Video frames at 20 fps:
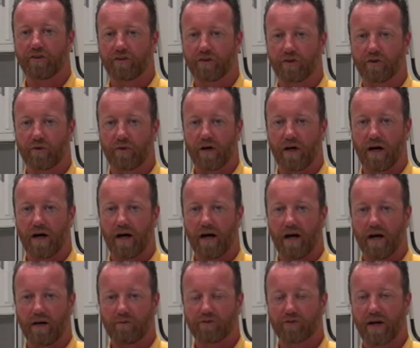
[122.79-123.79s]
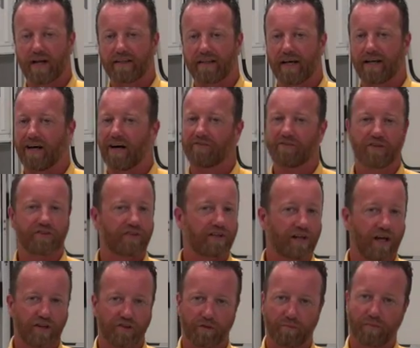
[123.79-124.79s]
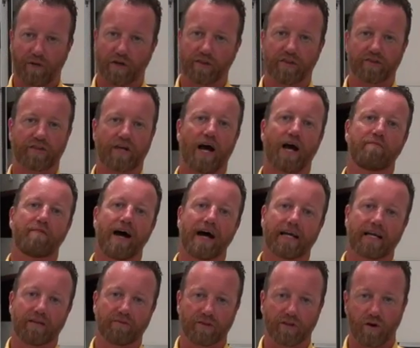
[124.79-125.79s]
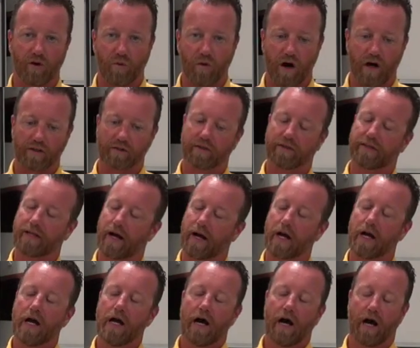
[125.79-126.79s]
do drain that off, just in case you plug this guy back in with no water in there.